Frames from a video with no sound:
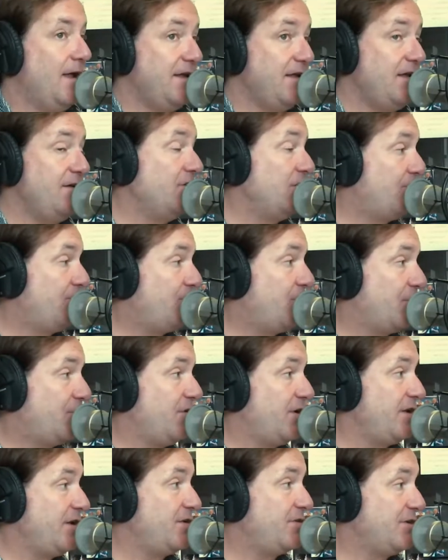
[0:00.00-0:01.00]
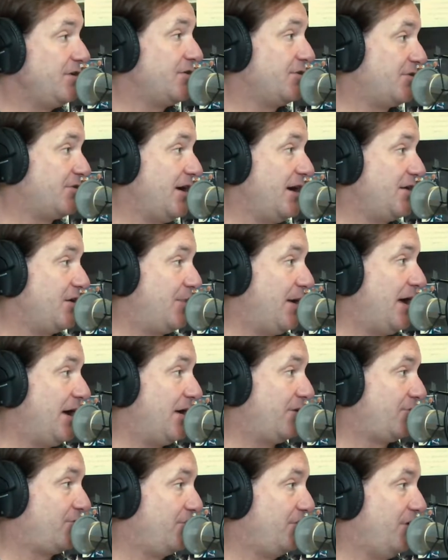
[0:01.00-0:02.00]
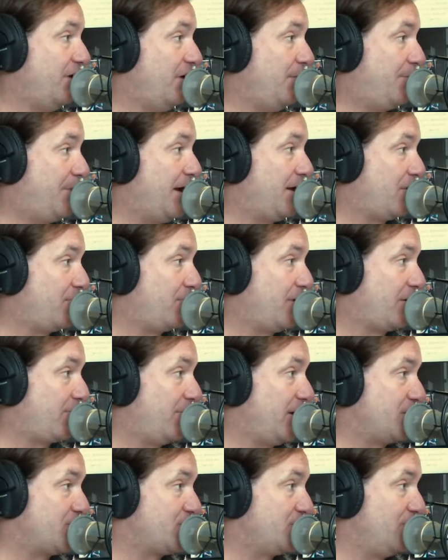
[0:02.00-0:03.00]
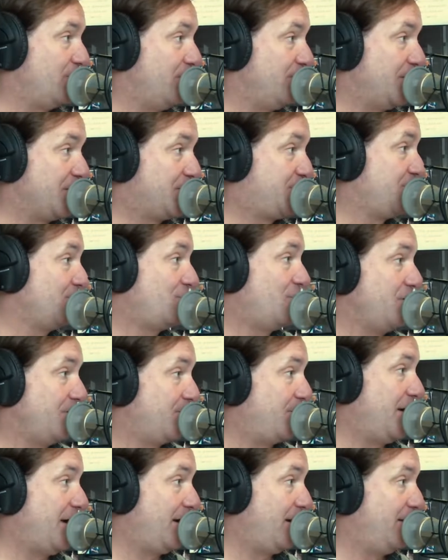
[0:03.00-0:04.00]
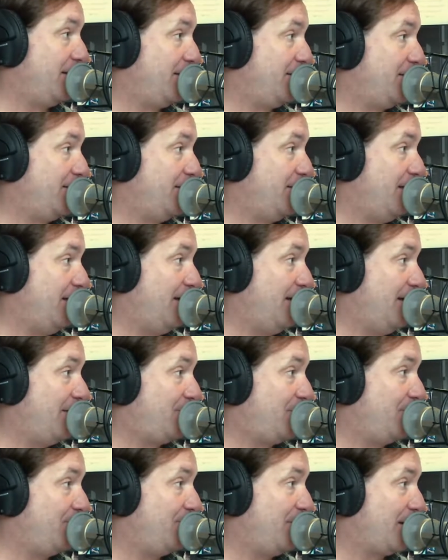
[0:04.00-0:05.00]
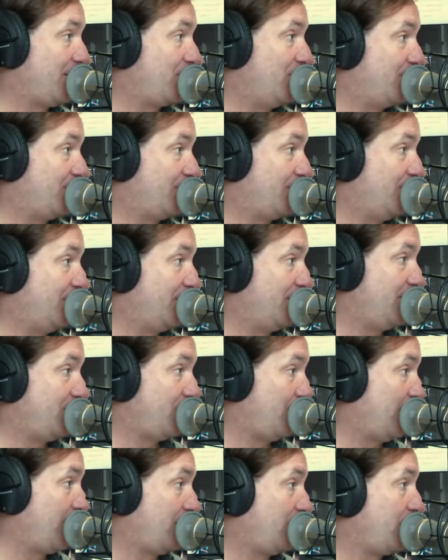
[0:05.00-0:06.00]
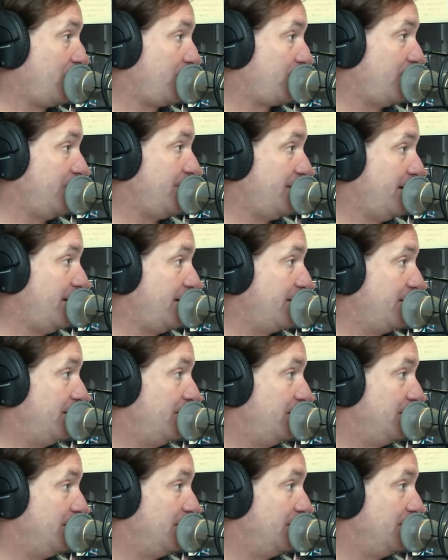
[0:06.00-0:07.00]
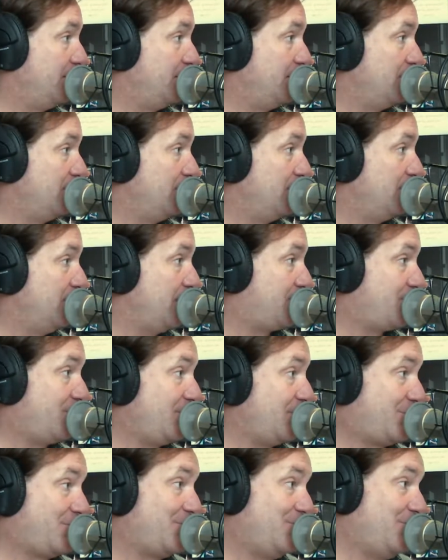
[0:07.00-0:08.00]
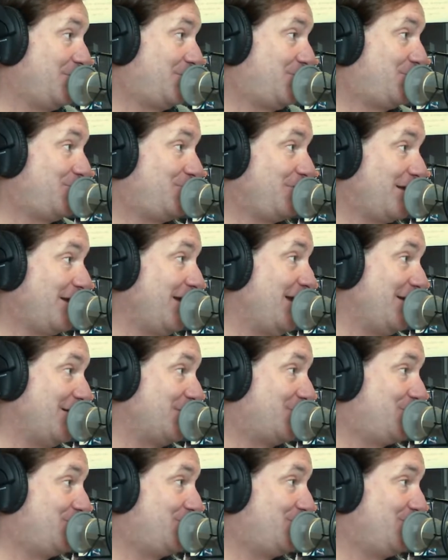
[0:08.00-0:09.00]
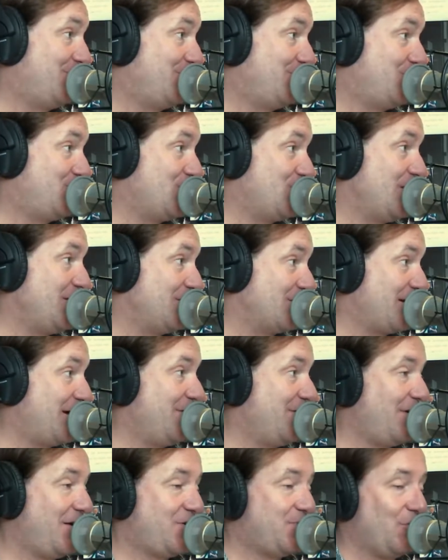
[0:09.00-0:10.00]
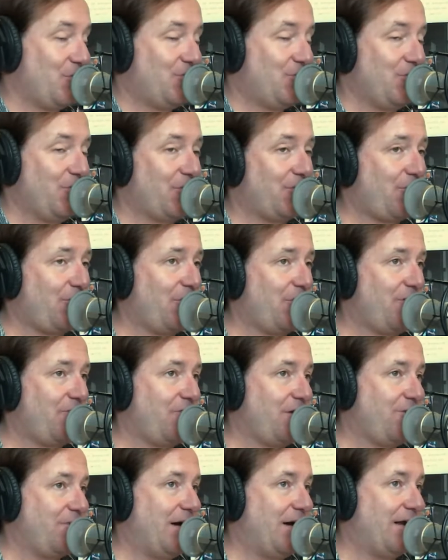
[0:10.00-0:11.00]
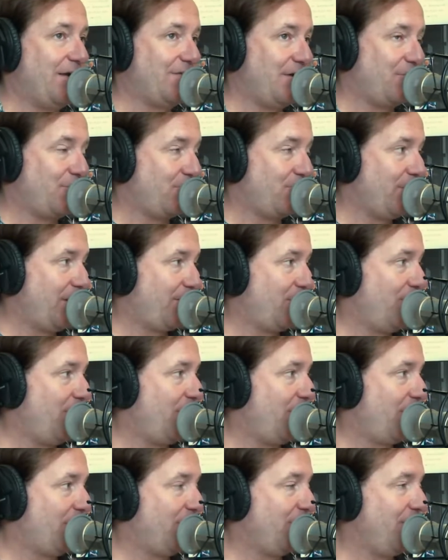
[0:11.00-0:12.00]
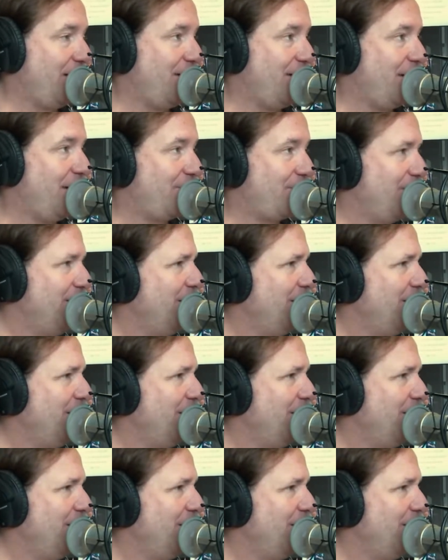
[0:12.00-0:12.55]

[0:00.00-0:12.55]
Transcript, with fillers: even if the city did decide to pass a ban on recreational, they still couldn't ban it at, at the medical facility the way the law is written today. Yeah, yeah. It's, it's, it's again, it's genius. I, I spoke to an attorney friend of mine as I was reading the law, and, he, and I said,